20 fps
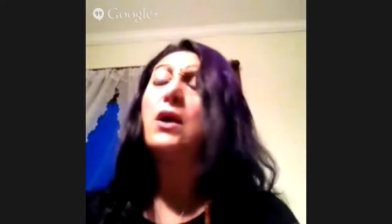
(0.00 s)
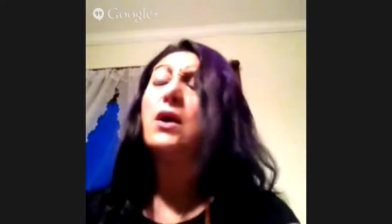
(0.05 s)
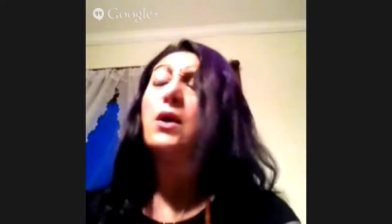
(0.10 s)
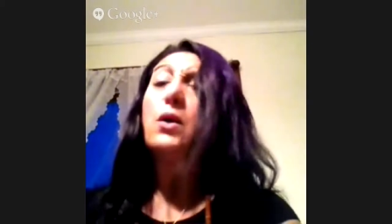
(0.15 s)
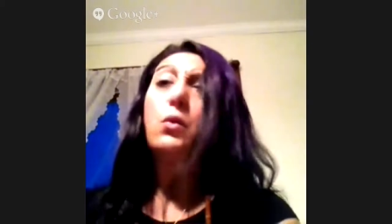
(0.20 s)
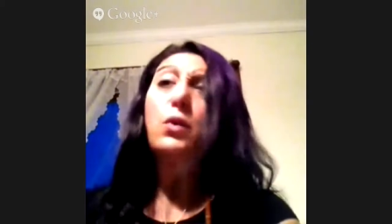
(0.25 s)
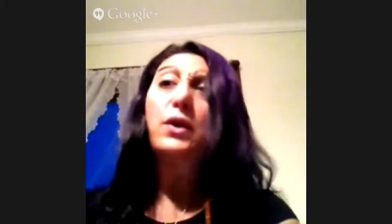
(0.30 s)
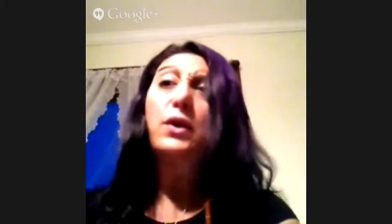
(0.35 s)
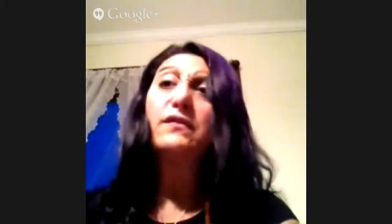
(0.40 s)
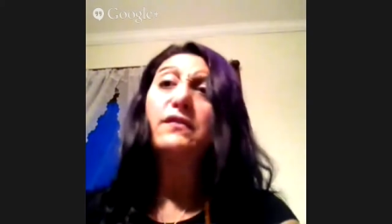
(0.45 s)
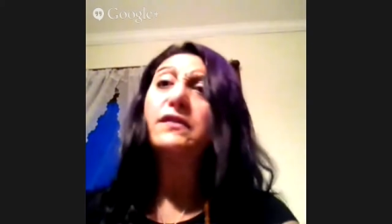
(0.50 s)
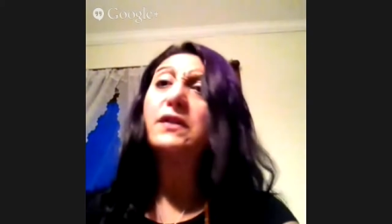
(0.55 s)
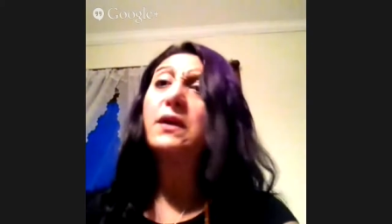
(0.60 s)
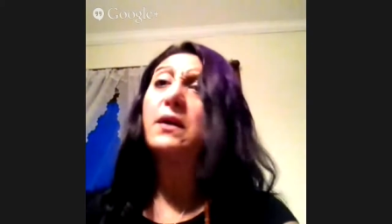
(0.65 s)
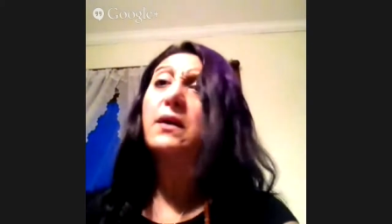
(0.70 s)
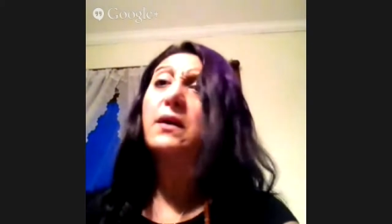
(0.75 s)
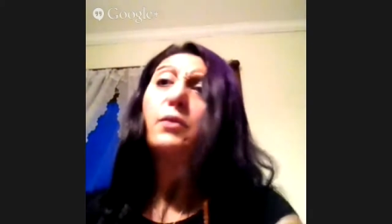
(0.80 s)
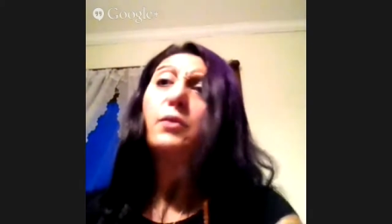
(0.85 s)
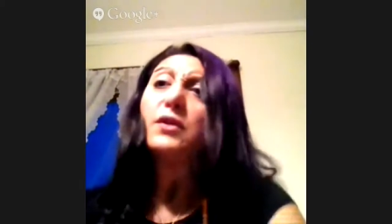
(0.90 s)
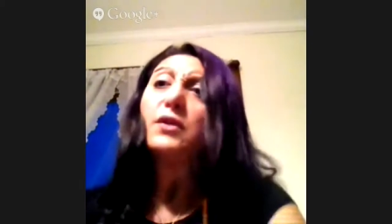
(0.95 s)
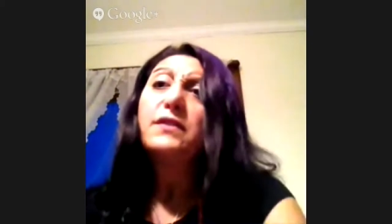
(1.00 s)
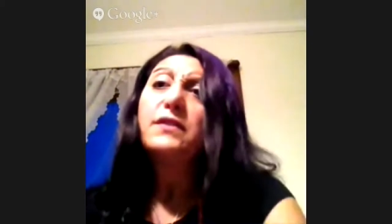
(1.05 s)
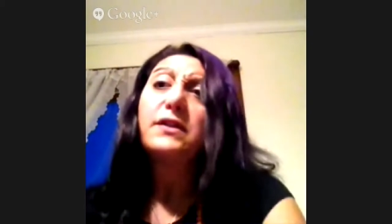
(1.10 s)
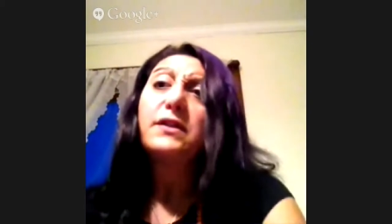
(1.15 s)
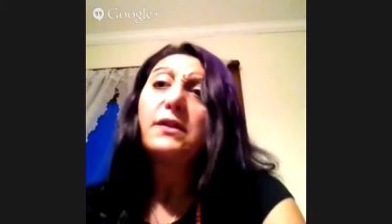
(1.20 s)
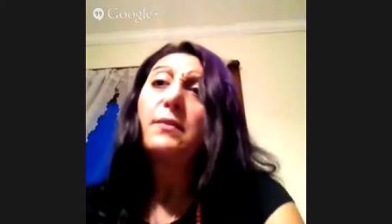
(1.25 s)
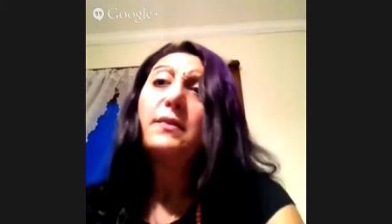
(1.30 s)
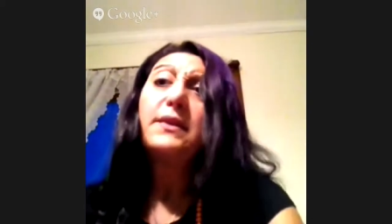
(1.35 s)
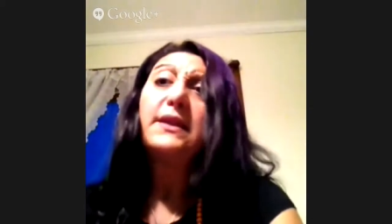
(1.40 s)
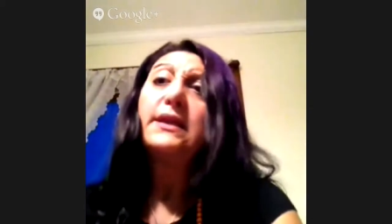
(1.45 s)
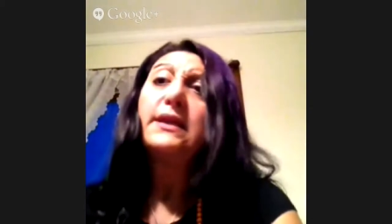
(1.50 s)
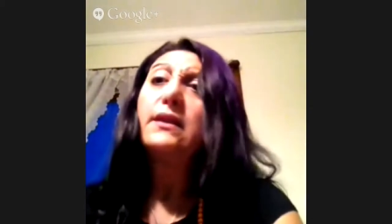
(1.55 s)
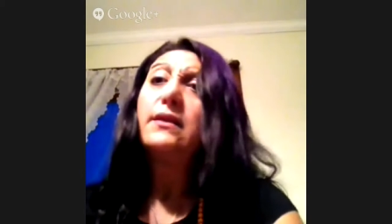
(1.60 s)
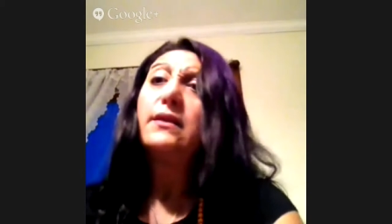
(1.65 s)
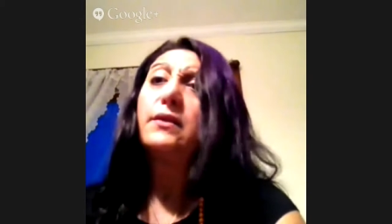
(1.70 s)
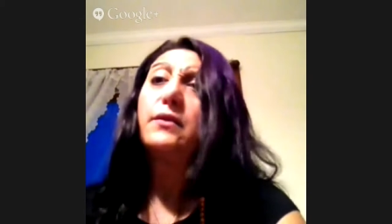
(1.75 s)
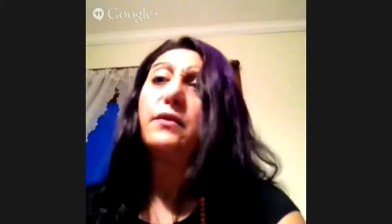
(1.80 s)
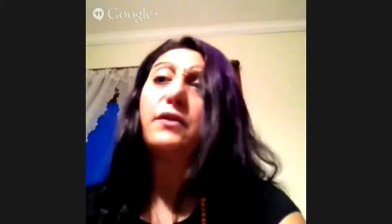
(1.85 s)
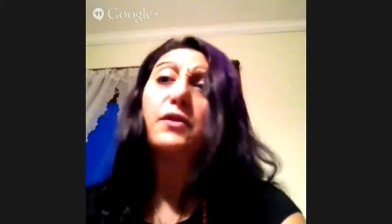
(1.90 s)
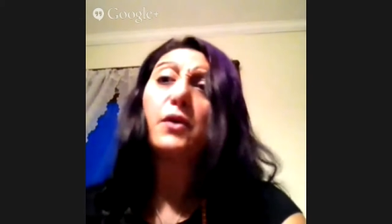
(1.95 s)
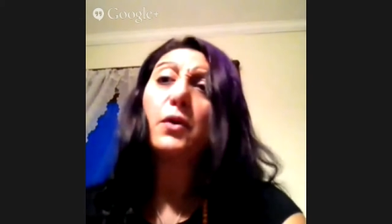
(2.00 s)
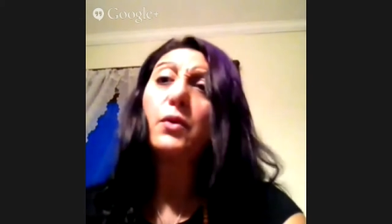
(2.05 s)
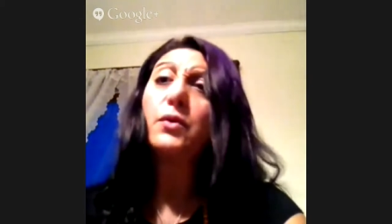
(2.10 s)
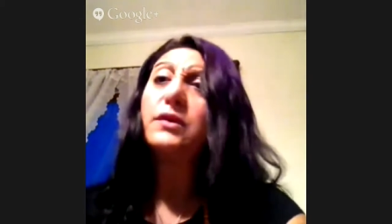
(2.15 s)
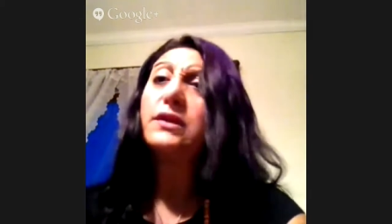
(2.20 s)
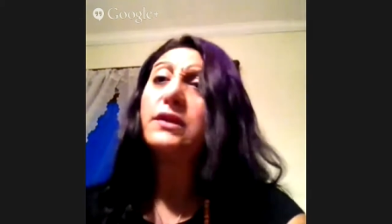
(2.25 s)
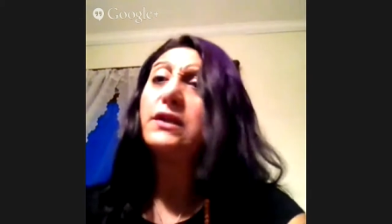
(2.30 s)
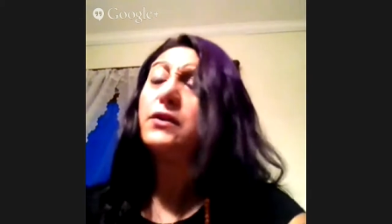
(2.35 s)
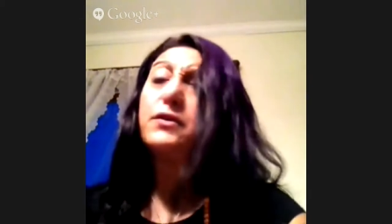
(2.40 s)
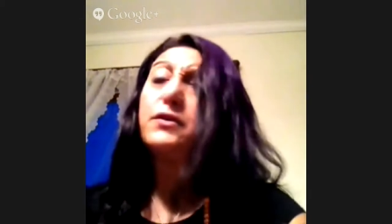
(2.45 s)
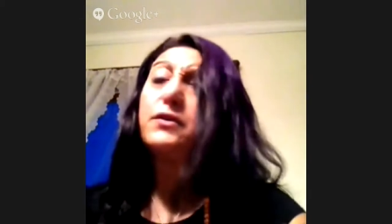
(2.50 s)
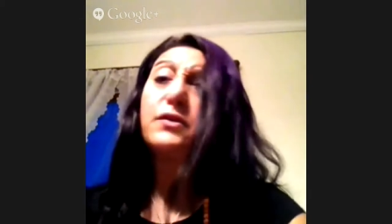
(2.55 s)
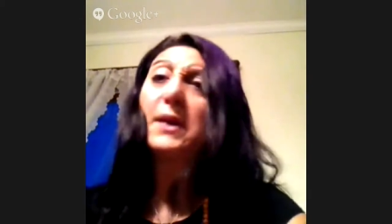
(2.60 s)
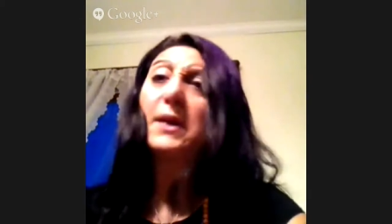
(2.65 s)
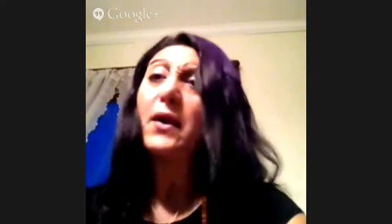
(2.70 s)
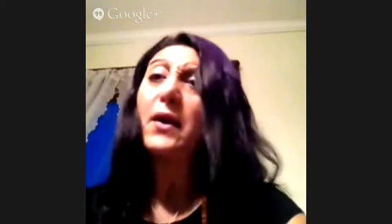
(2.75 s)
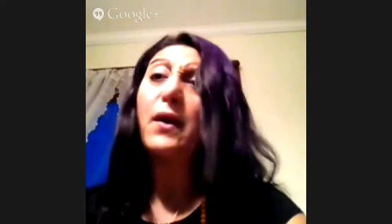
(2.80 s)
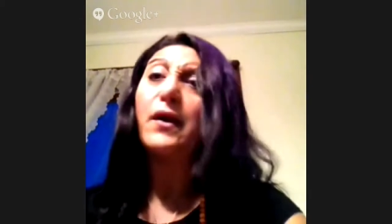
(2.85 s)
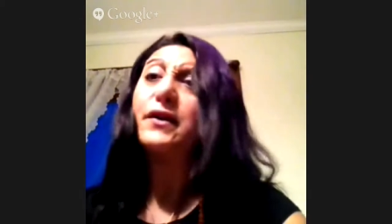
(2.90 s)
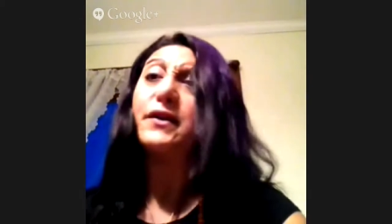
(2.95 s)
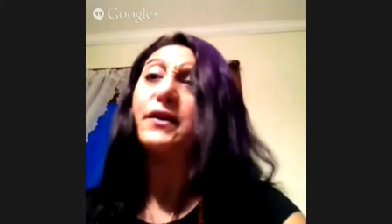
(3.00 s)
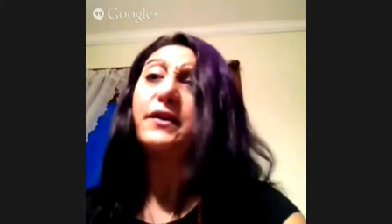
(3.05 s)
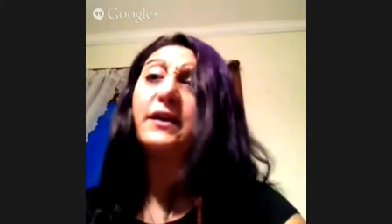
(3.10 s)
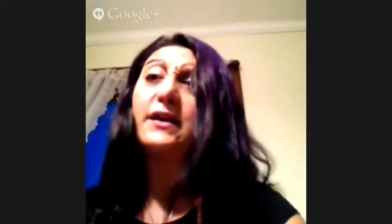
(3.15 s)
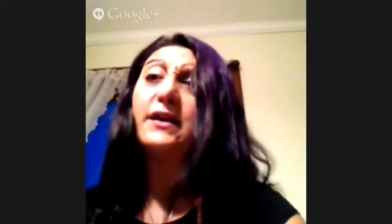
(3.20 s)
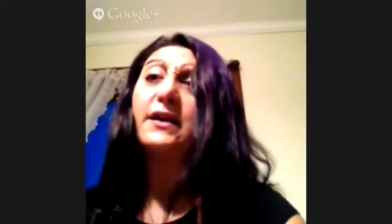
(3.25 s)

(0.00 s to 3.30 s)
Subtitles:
one of some things that are so dear to my heart.